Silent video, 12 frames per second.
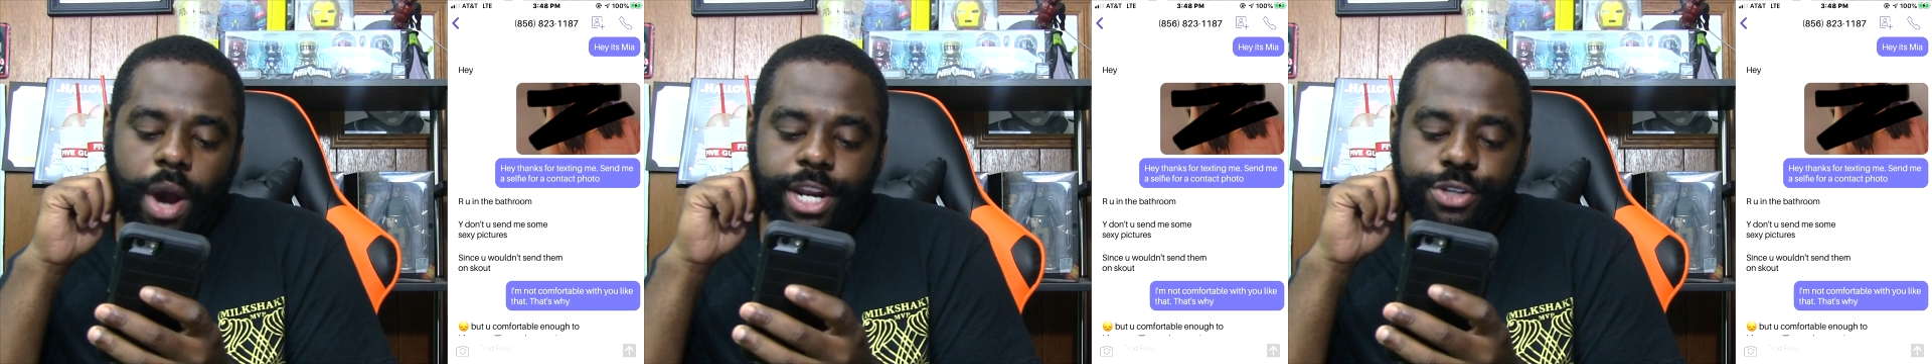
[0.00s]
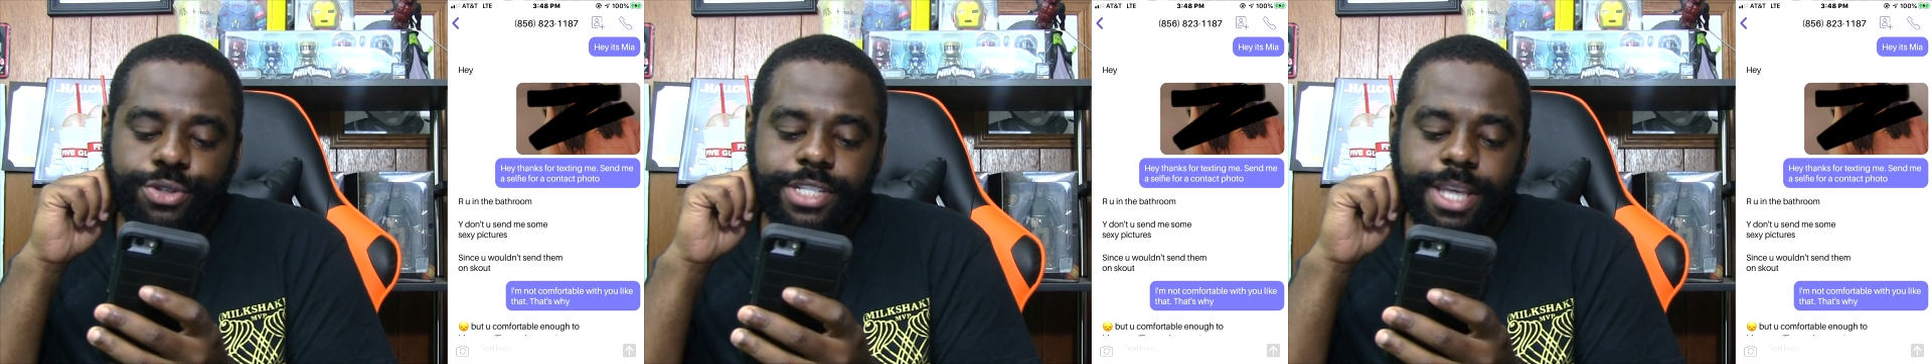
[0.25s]
Why
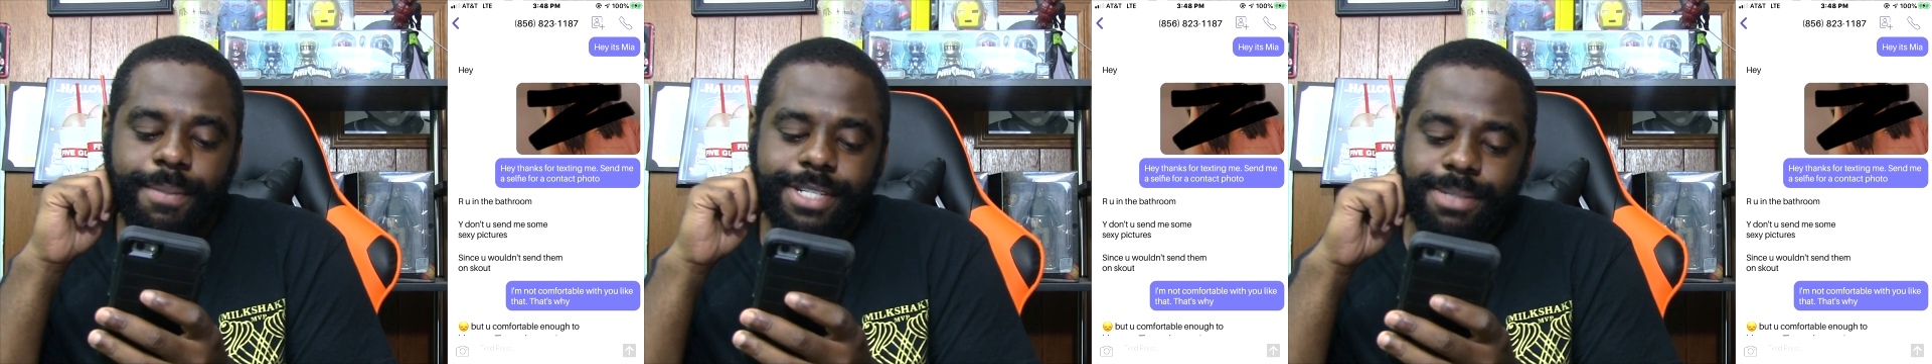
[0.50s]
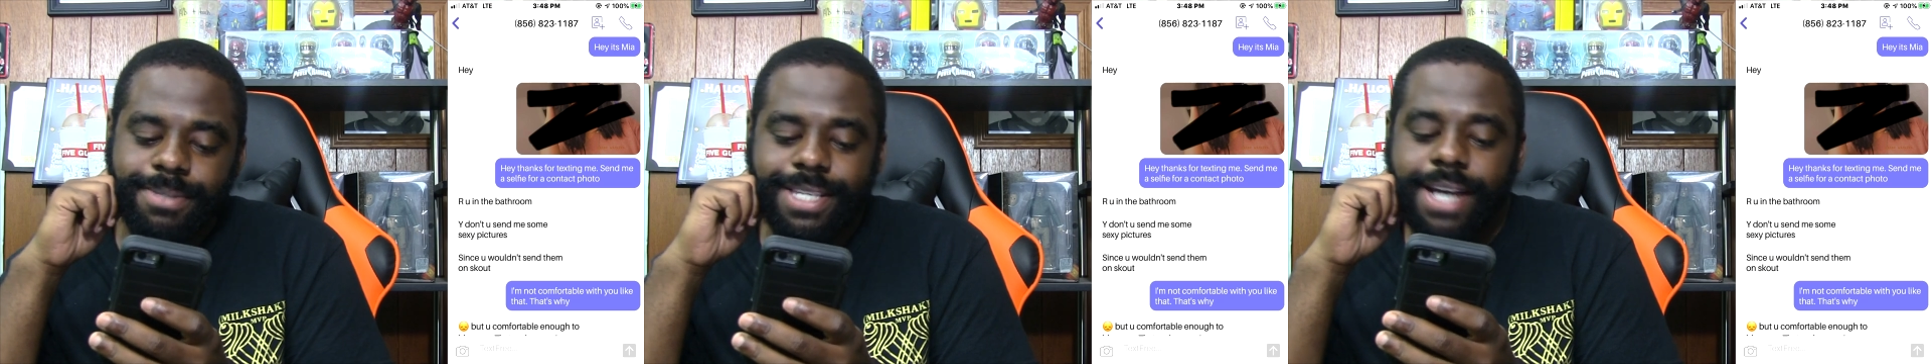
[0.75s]
don't you send me
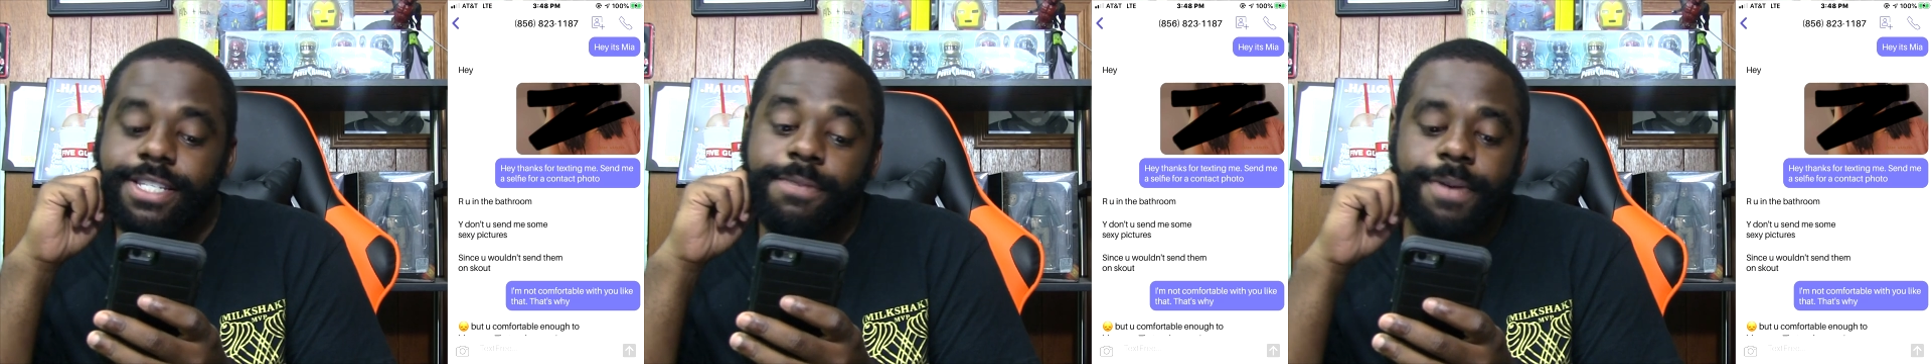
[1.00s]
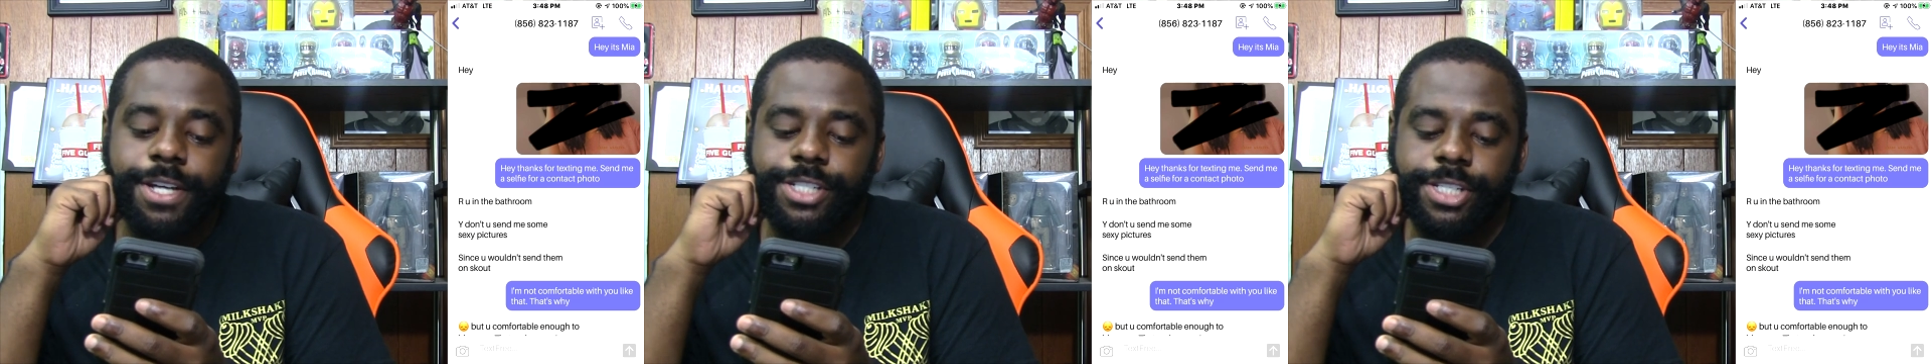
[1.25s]
some sexy
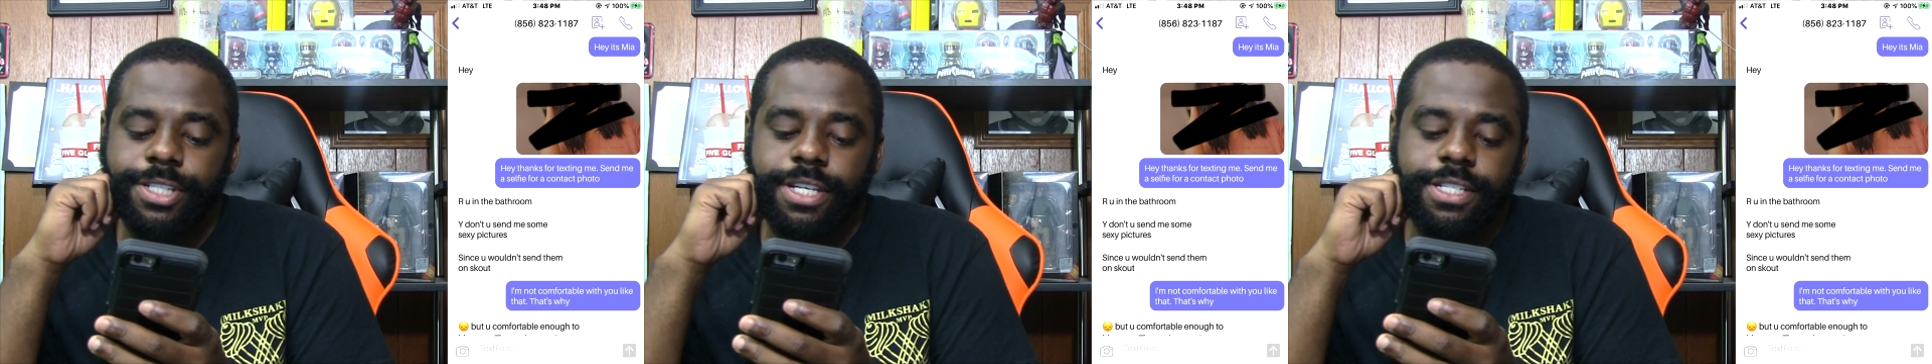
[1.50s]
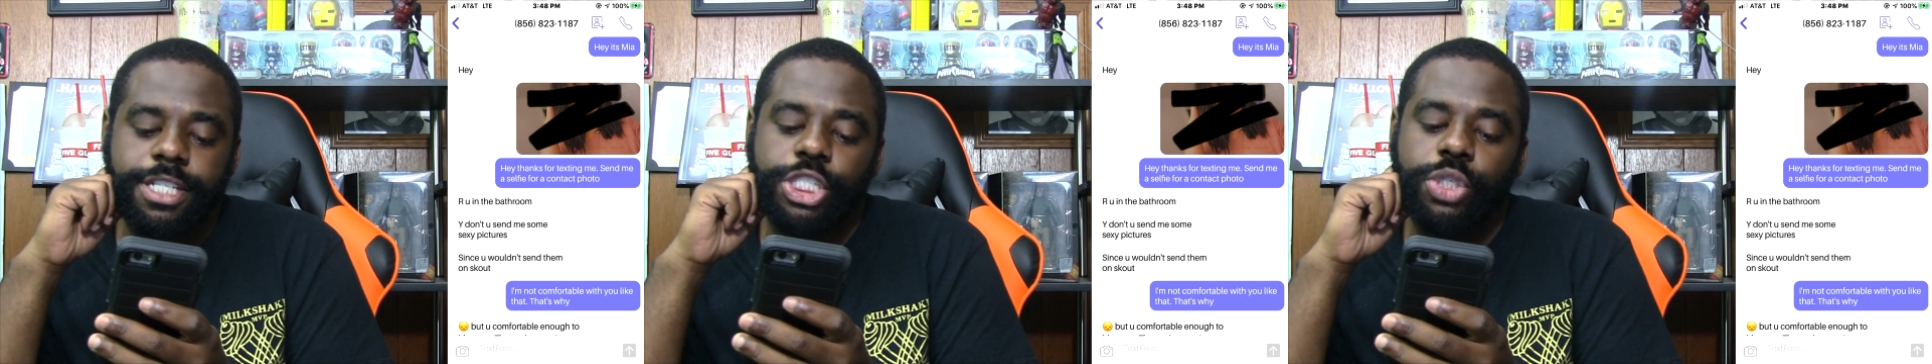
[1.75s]
pictures
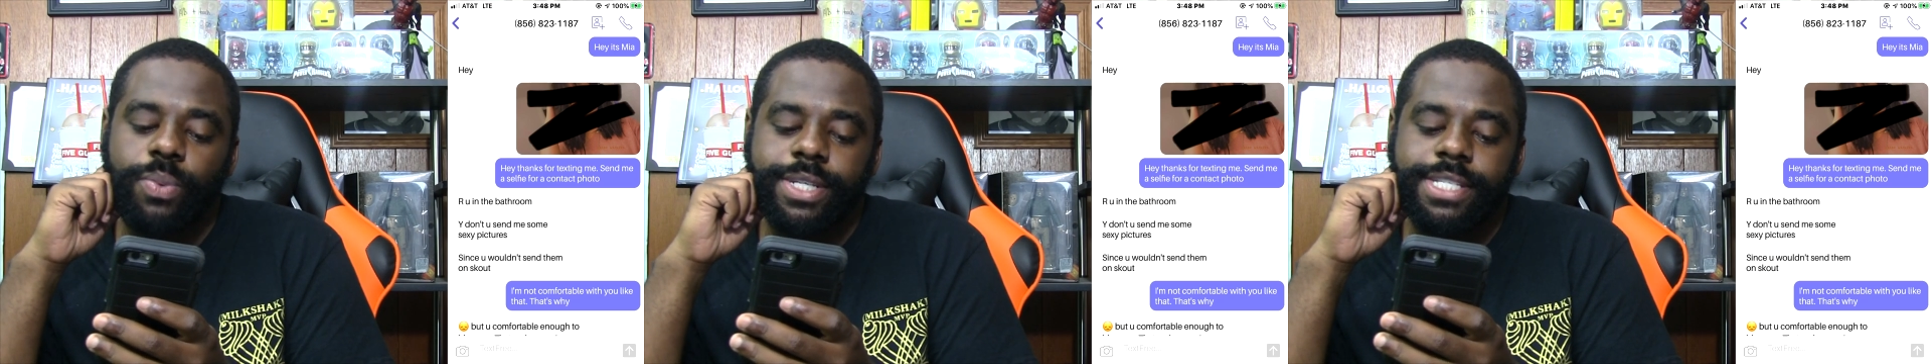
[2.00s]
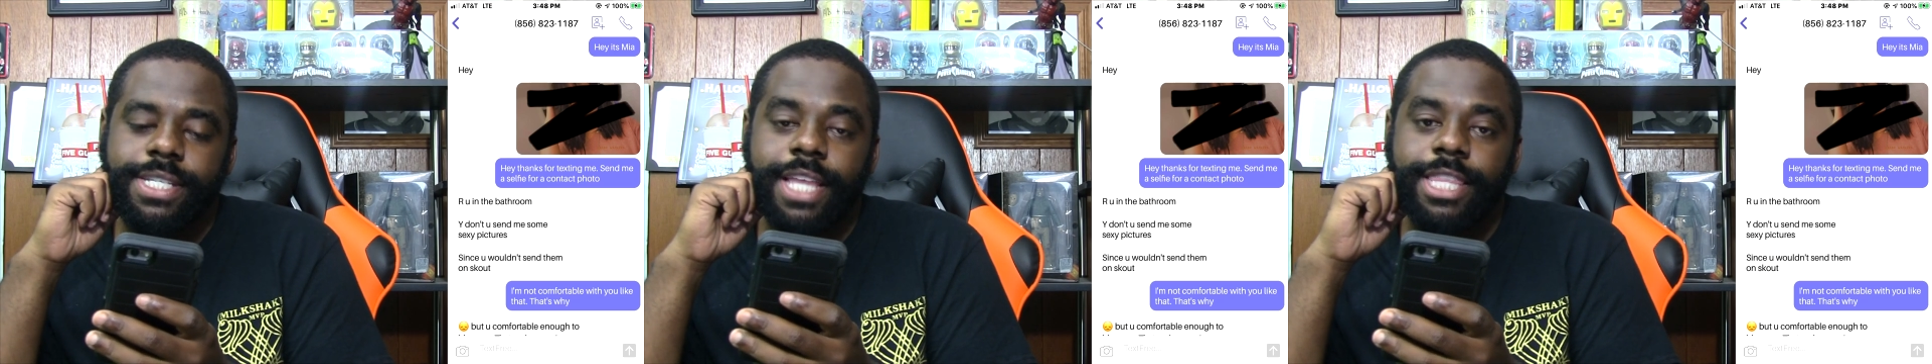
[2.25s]
since you
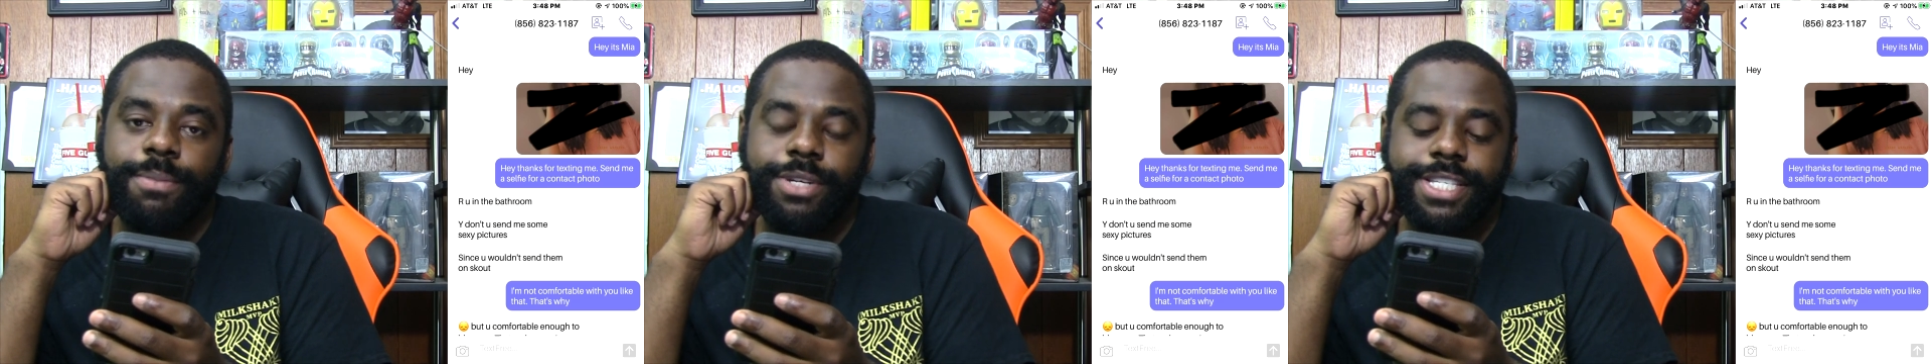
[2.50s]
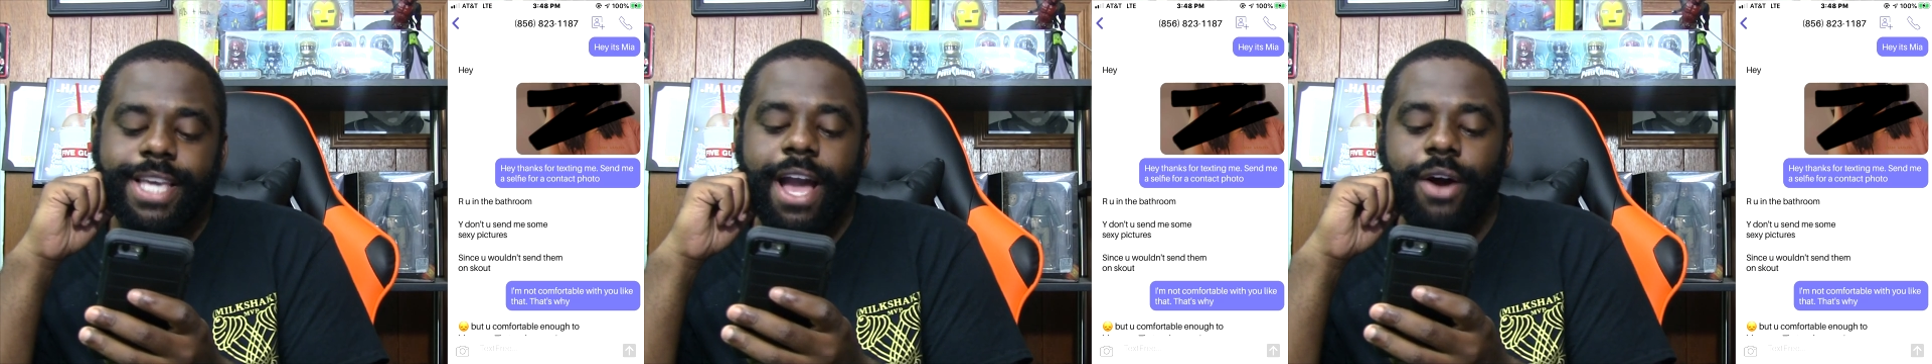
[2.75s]
wouldn't send them
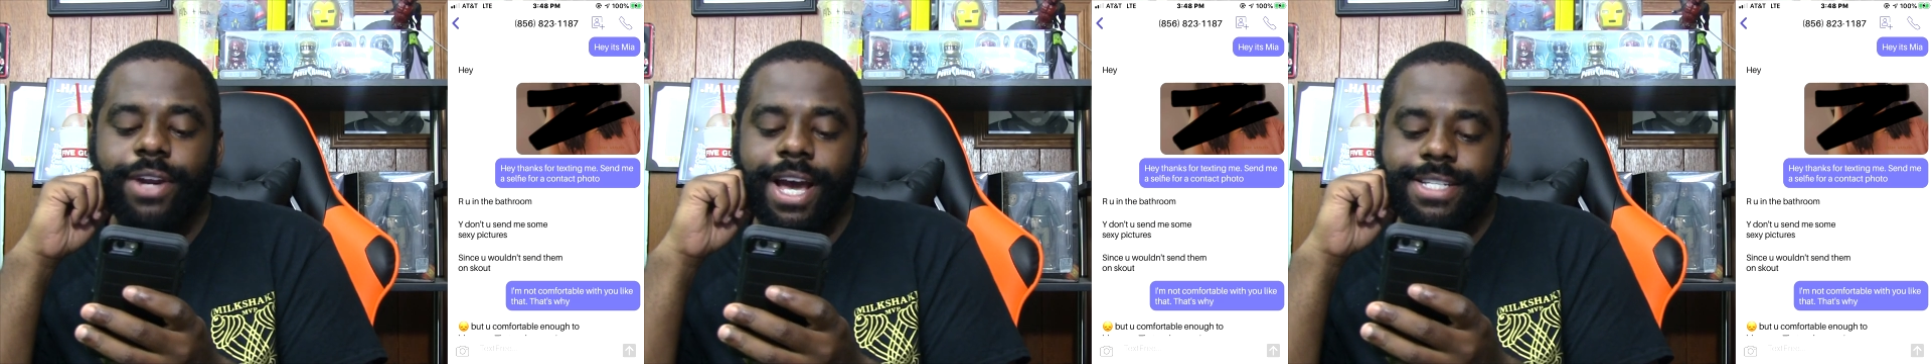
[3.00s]
on Skout?